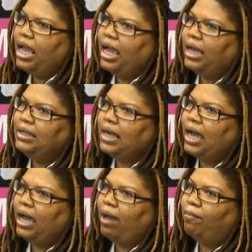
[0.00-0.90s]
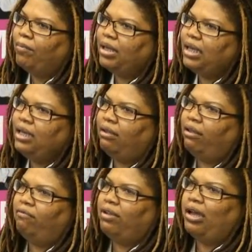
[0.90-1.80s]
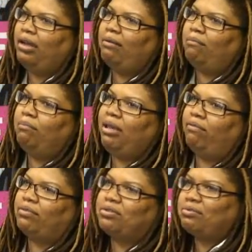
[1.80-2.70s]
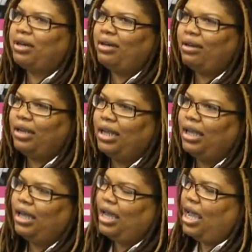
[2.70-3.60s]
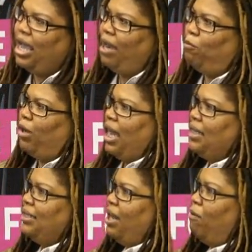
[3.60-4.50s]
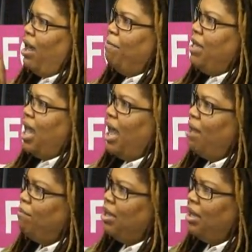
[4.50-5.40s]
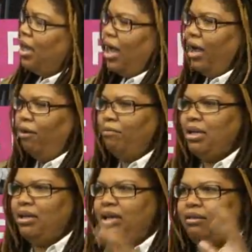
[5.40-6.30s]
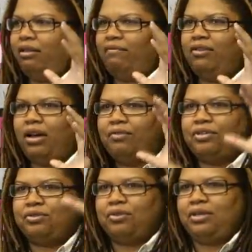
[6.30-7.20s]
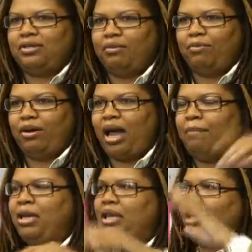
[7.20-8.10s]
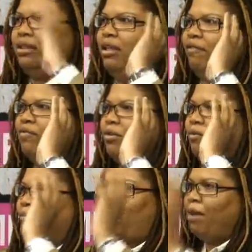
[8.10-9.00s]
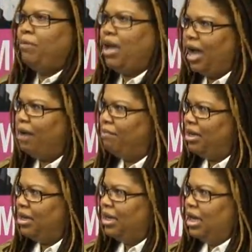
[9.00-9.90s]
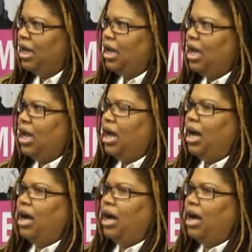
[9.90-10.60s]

And he lived on Beaver Street. And when I say right behind me, I don't mean he lived on the street somewhere. I mean he lived right behind me.